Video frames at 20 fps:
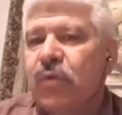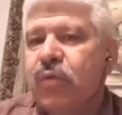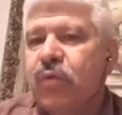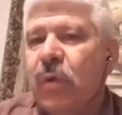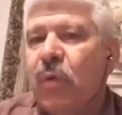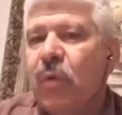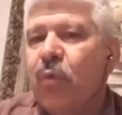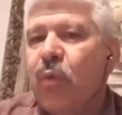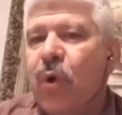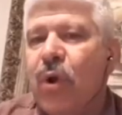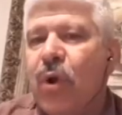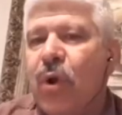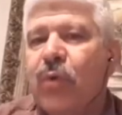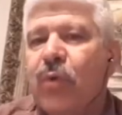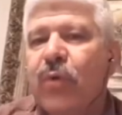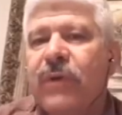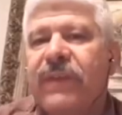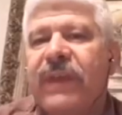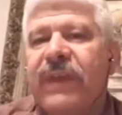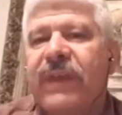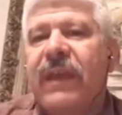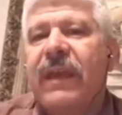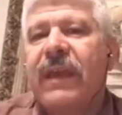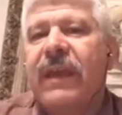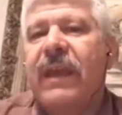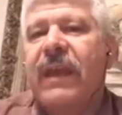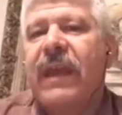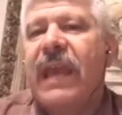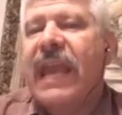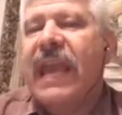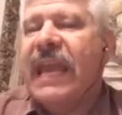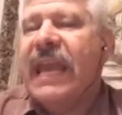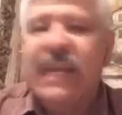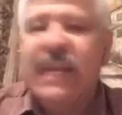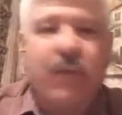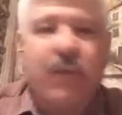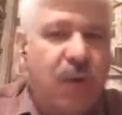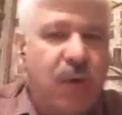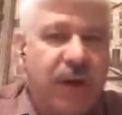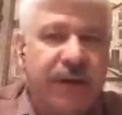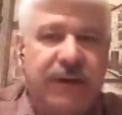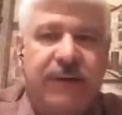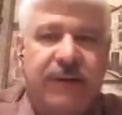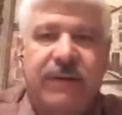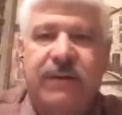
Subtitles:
will work with anyone